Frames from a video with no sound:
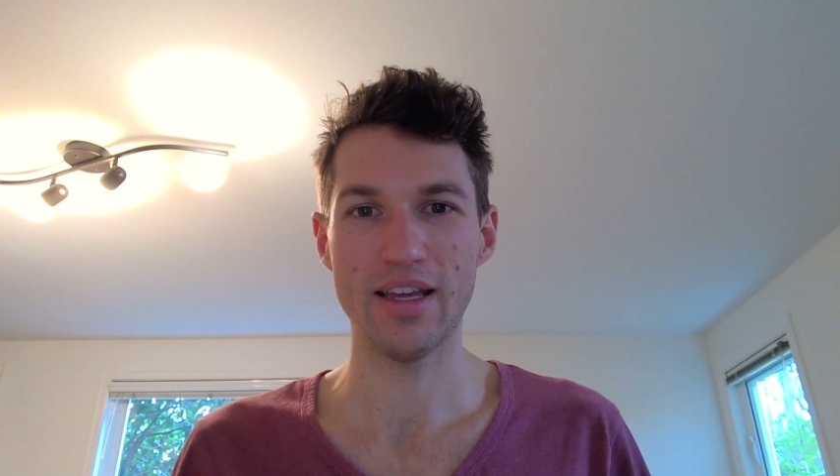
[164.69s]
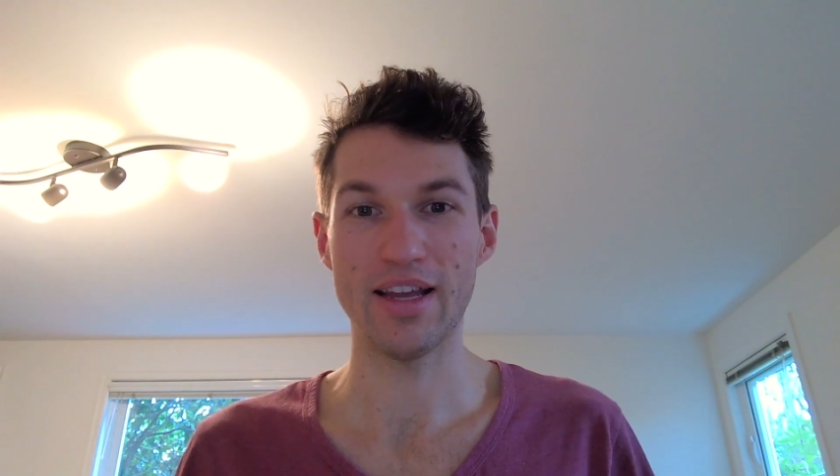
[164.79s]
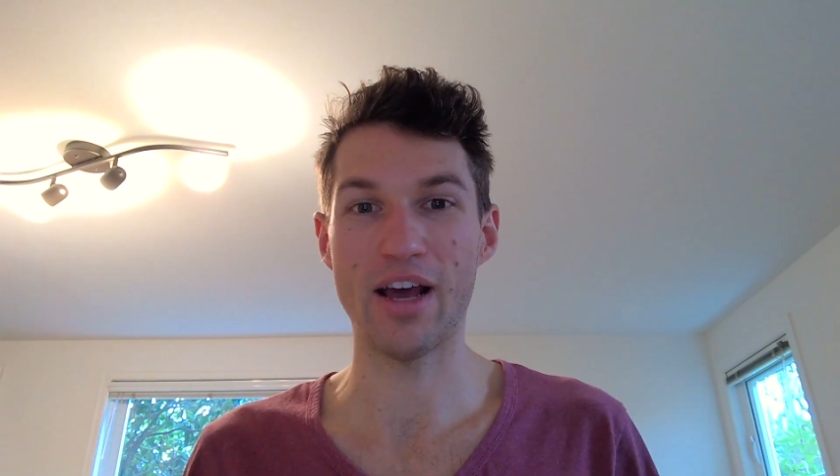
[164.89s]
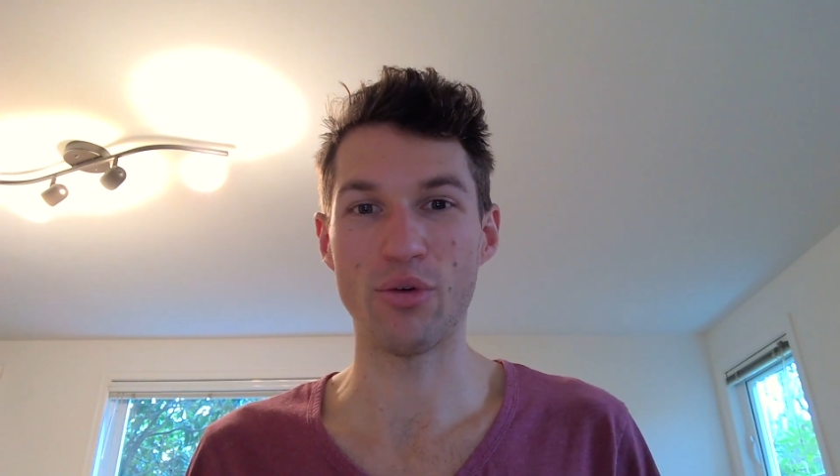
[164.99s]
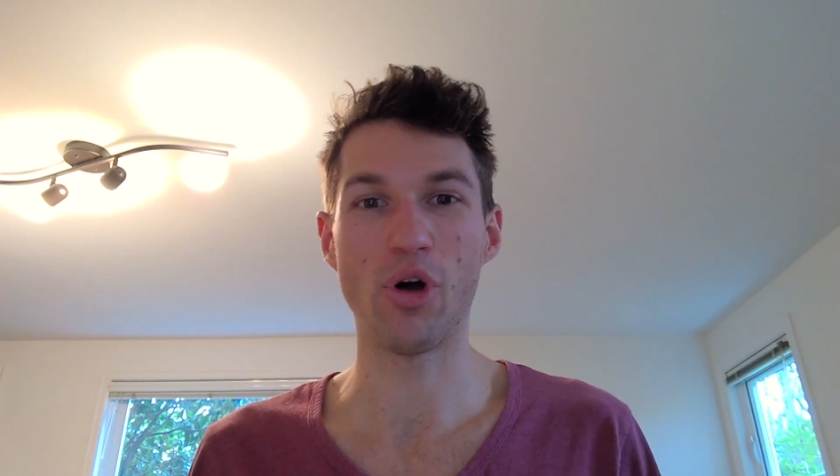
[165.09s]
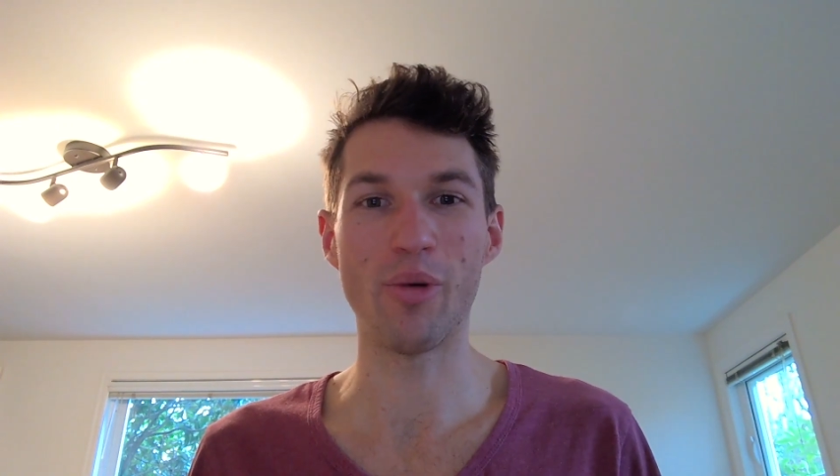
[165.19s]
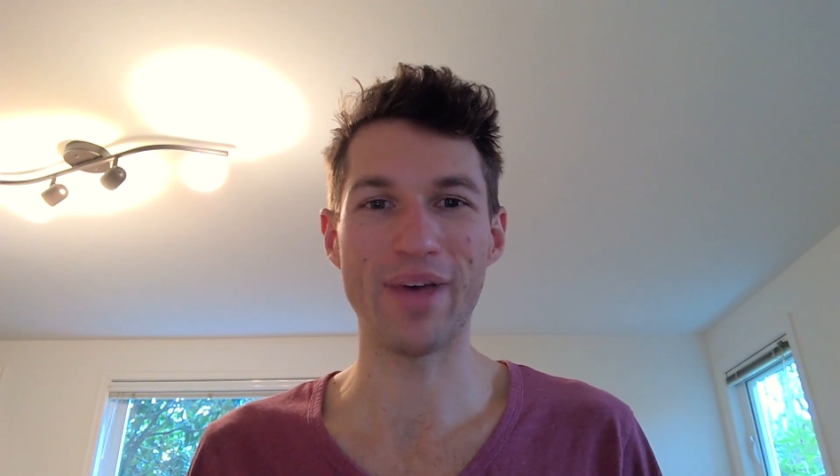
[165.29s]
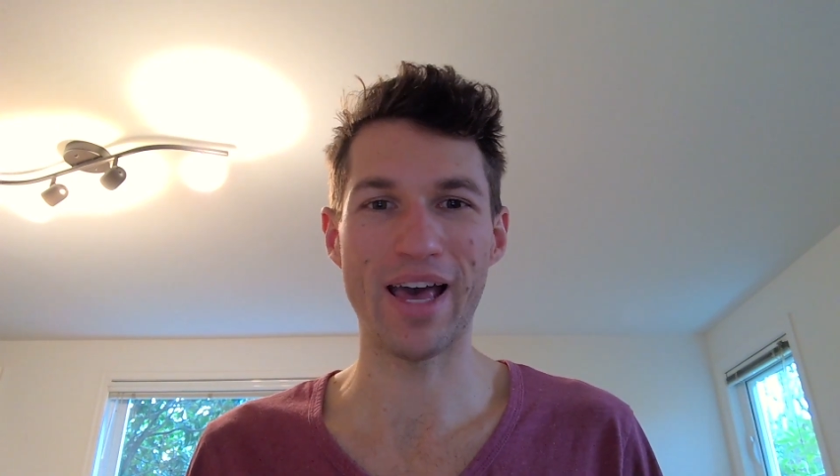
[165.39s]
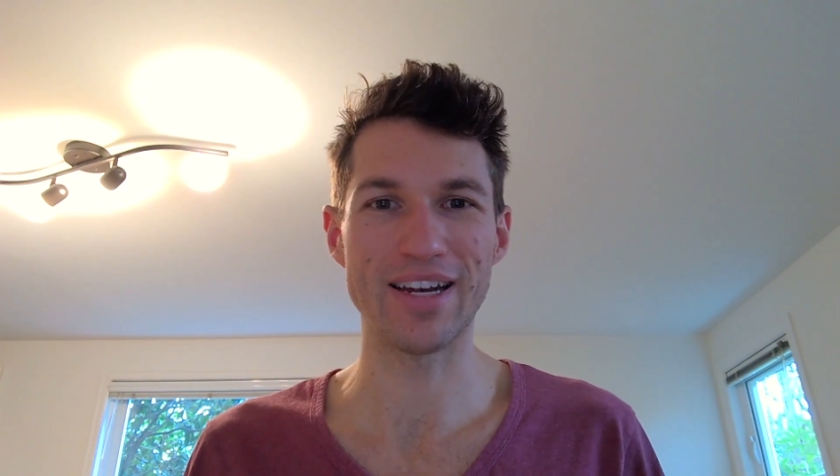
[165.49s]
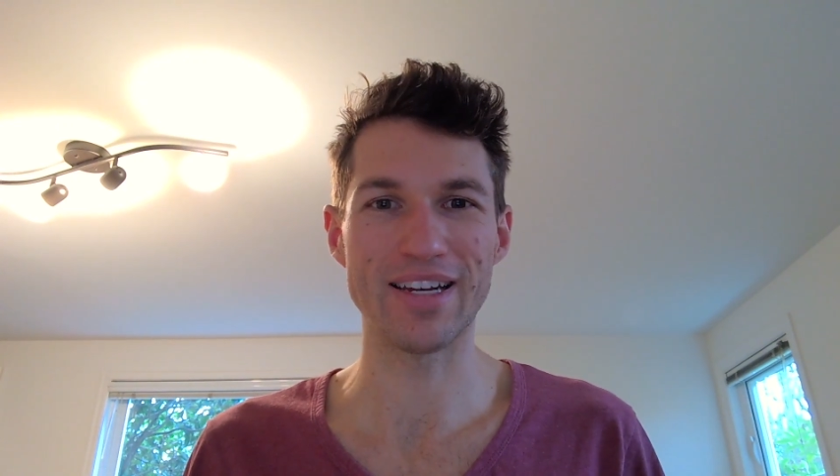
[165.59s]
and how not
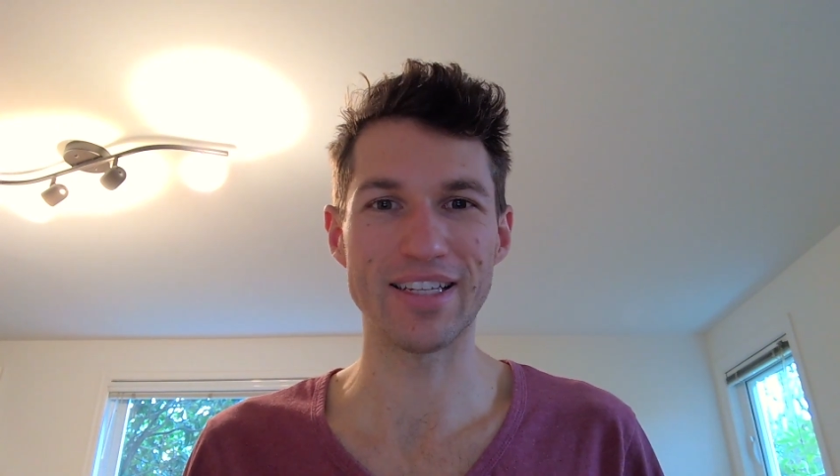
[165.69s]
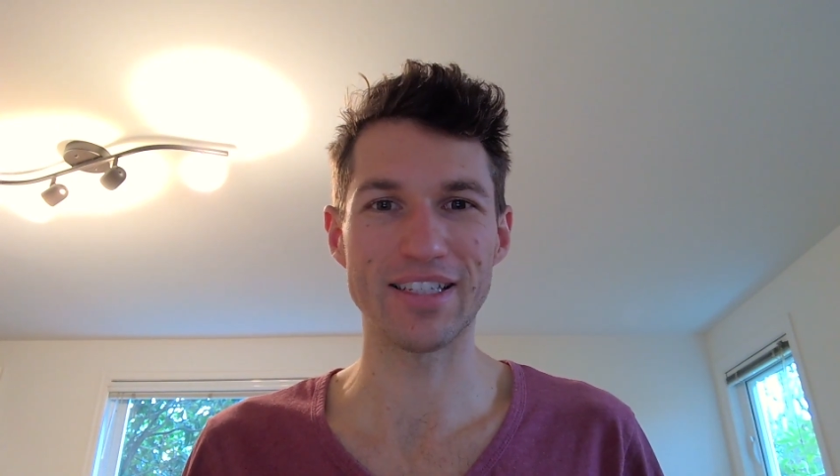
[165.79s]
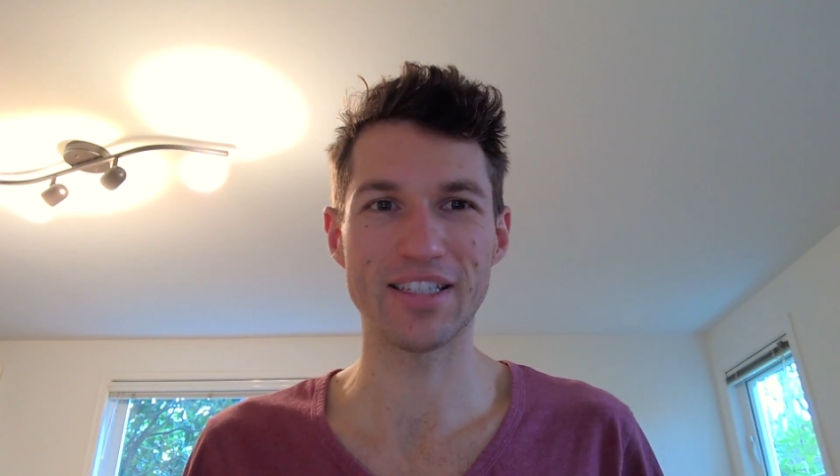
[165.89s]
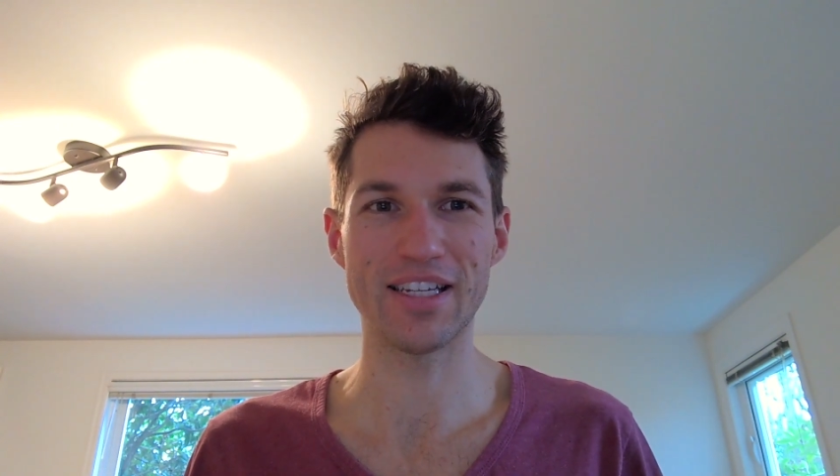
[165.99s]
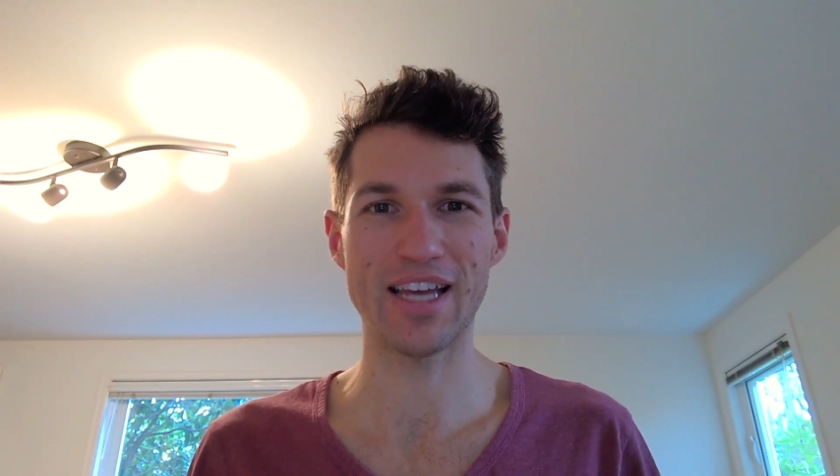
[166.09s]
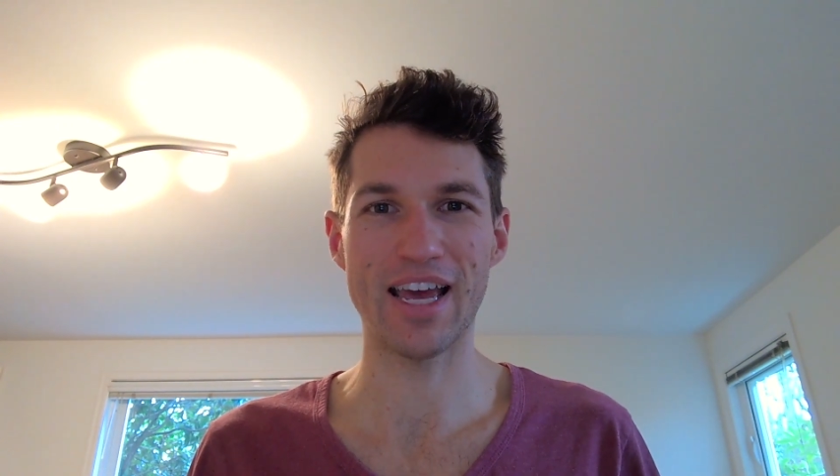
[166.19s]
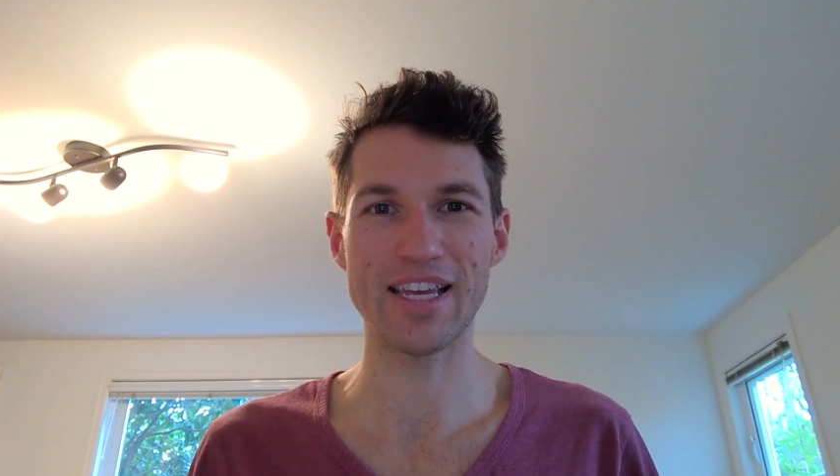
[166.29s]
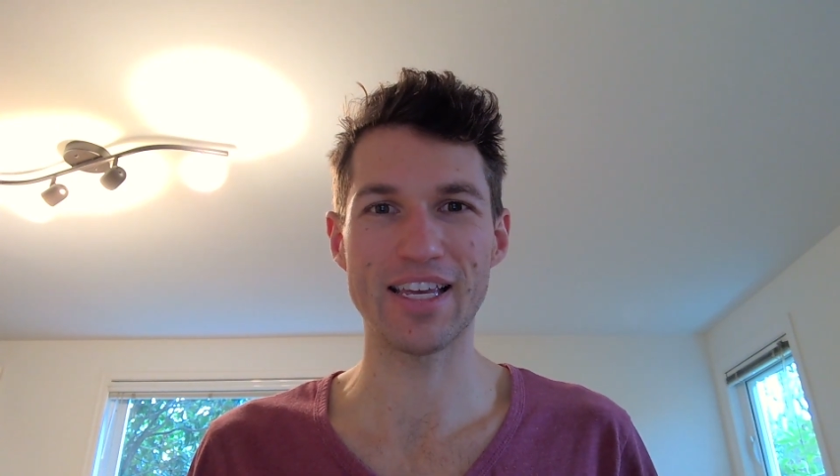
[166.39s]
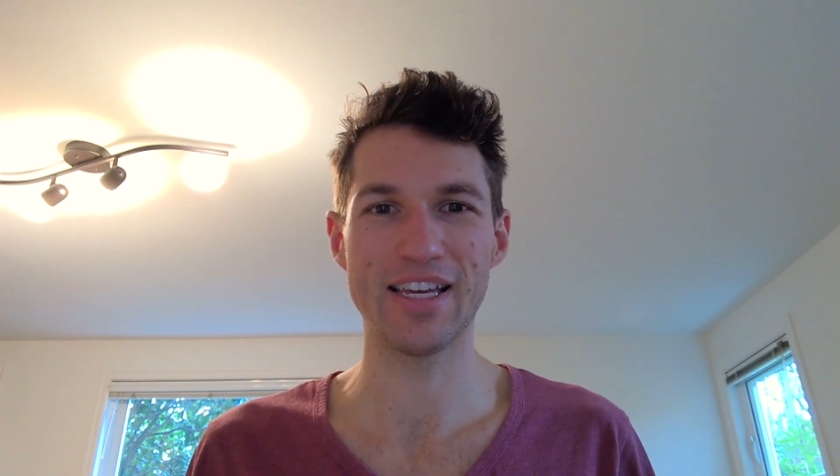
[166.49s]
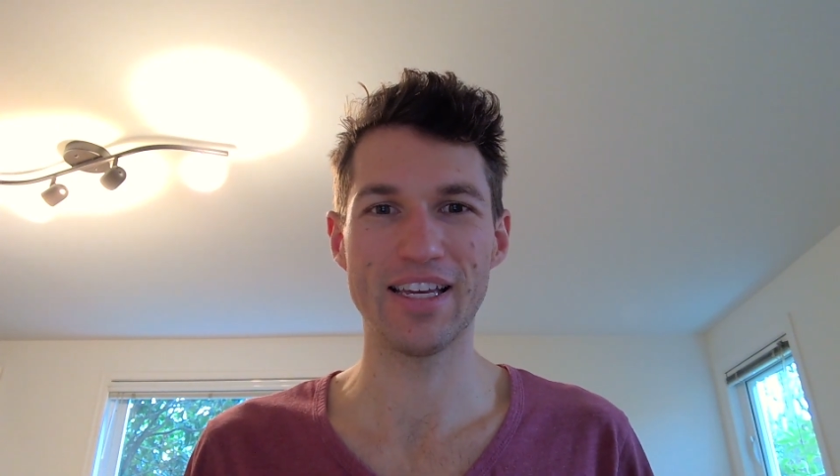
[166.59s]
bad it is to
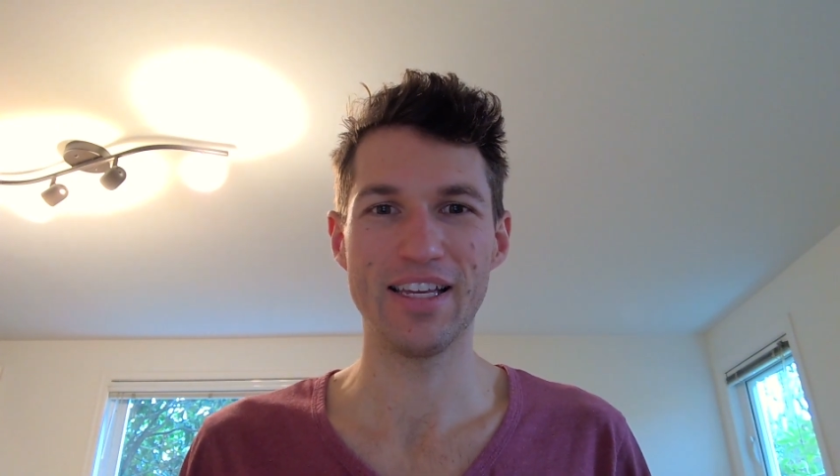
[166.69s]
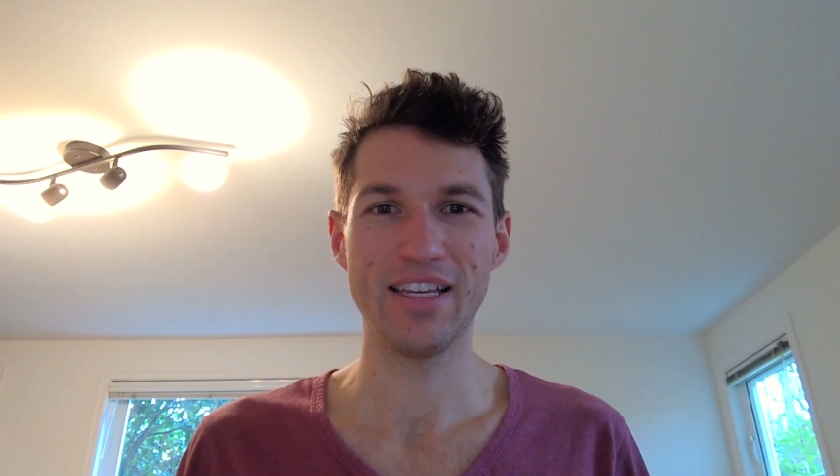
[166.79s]
take